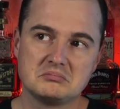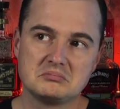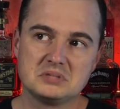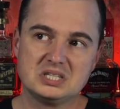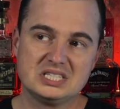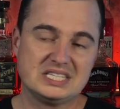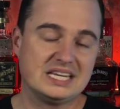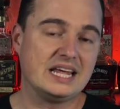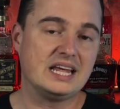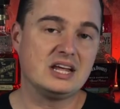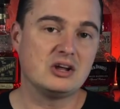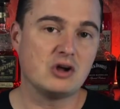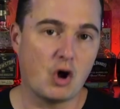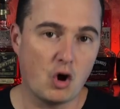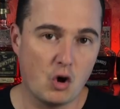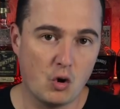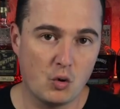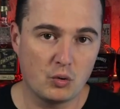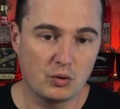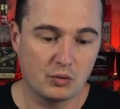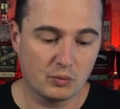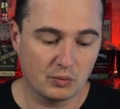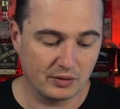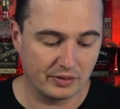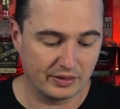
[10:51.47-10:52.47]
saying
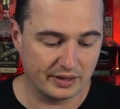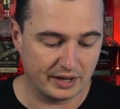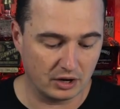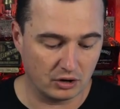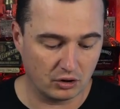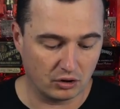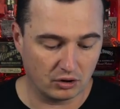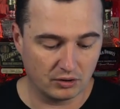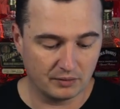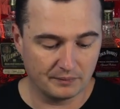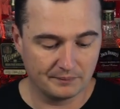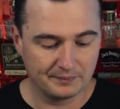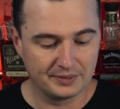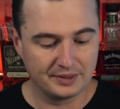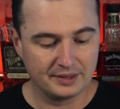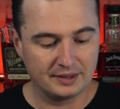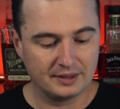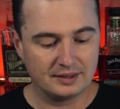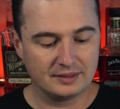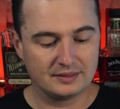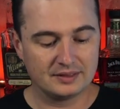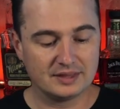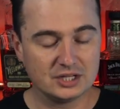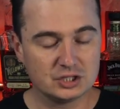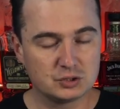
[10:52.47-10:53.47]
oak really at all.
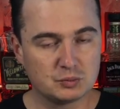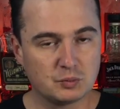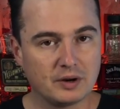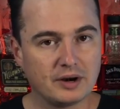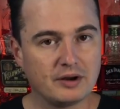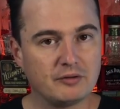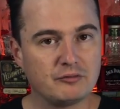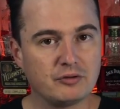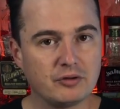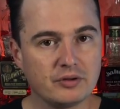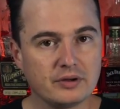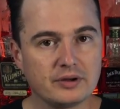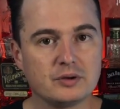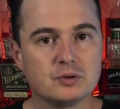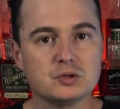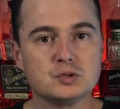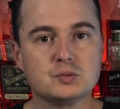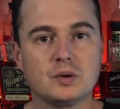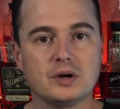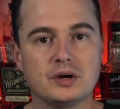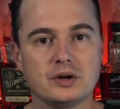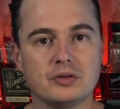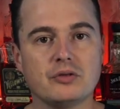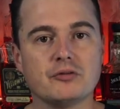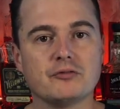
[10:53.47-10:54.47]
This one I feel like was
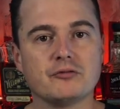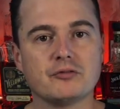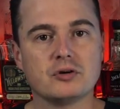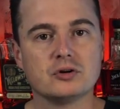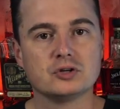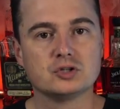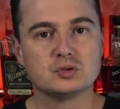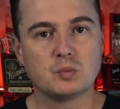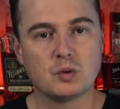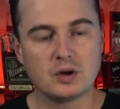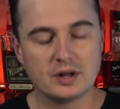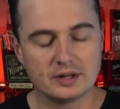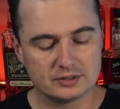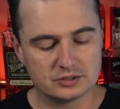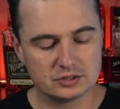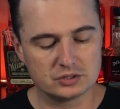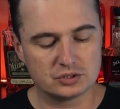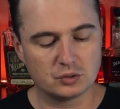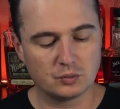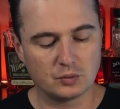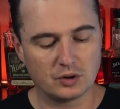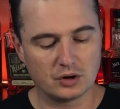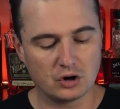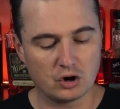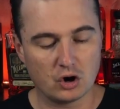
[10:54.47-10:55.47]
one of the first ones to
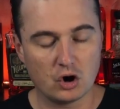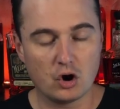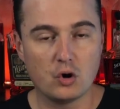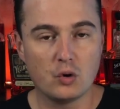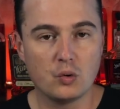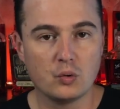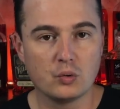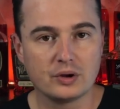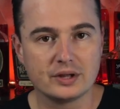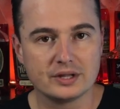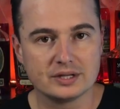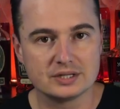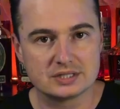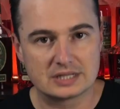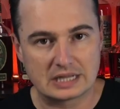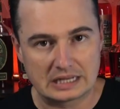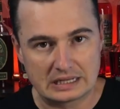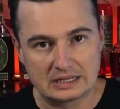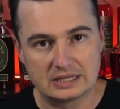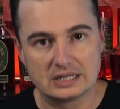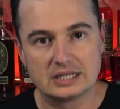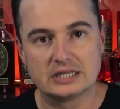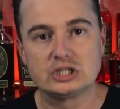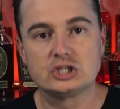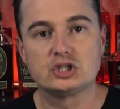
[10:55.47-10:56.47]
where oak is
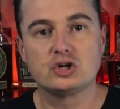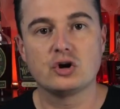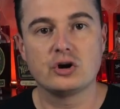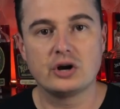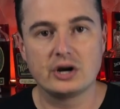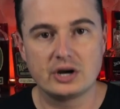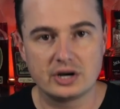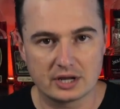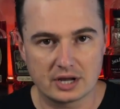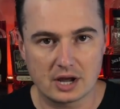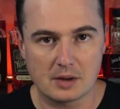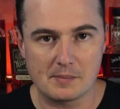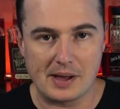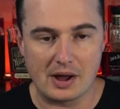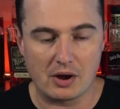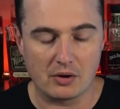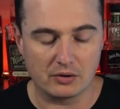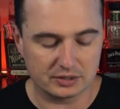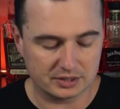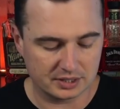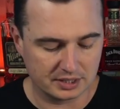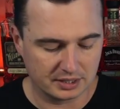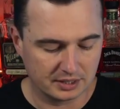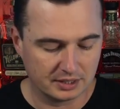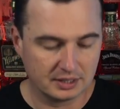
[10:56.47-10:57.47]
starting to come
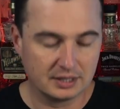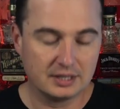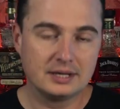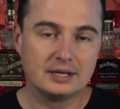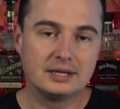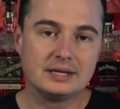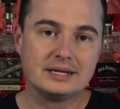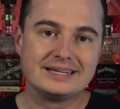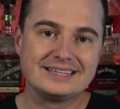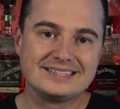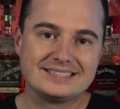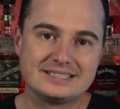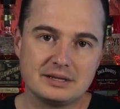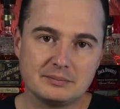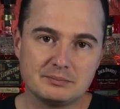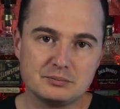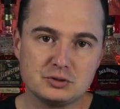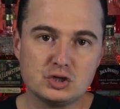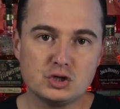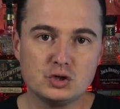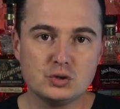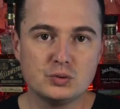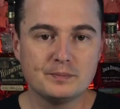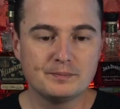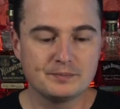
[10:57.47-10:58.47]
out. Sip
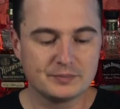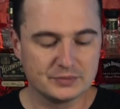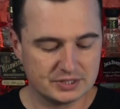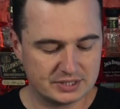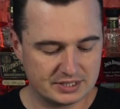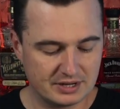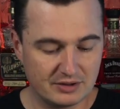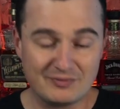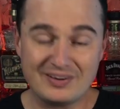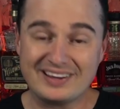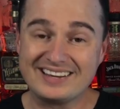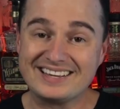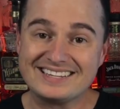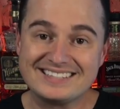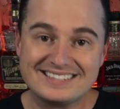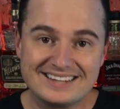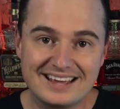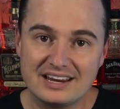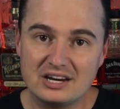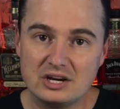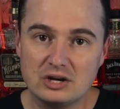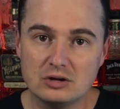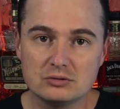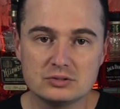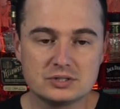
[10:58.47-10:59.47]
2, see if it
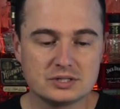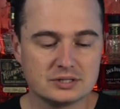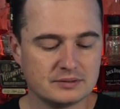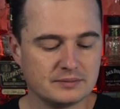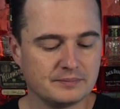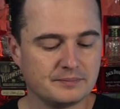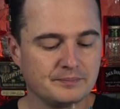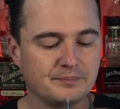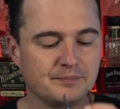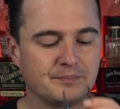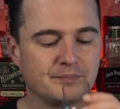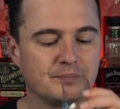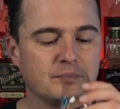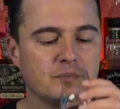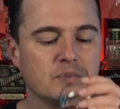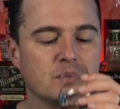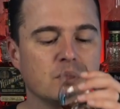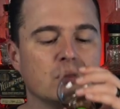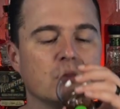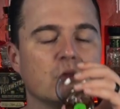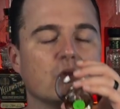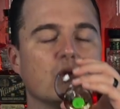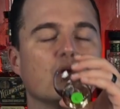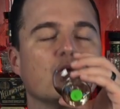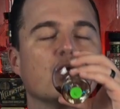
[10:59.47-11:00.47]
continues.
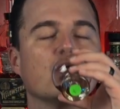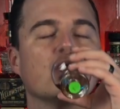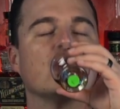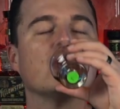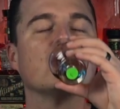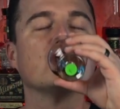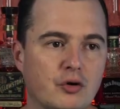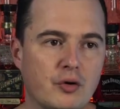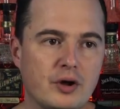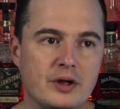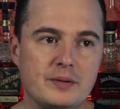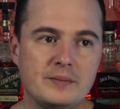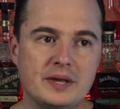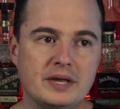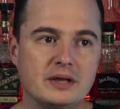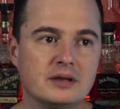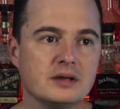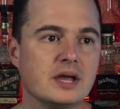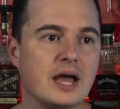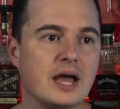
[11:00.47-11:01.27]
Creamy.